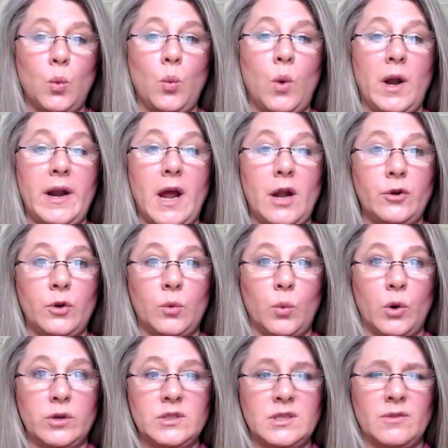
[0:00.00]
100
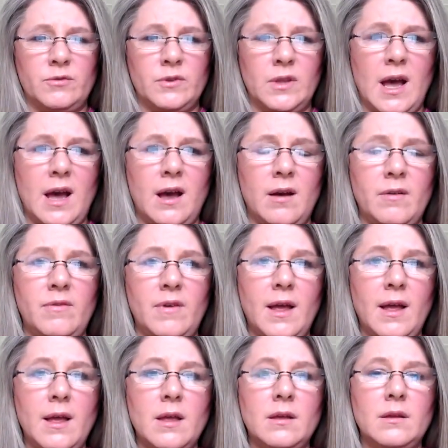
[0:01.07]
words of love
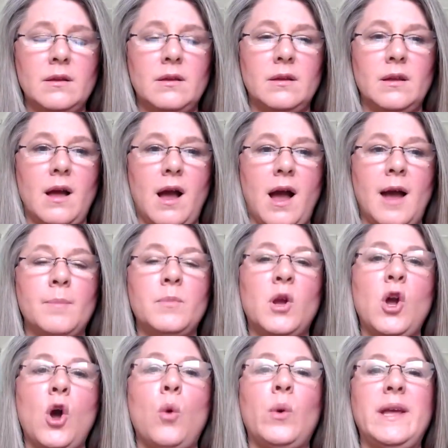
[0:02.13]
i'm
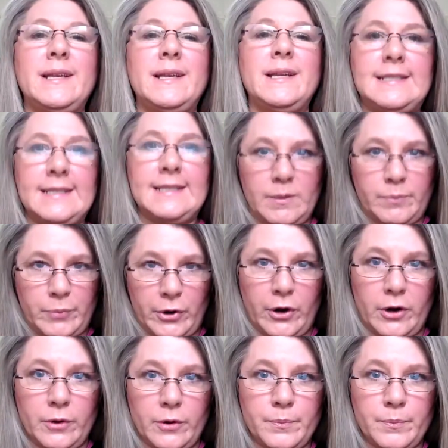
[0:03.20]
going deeper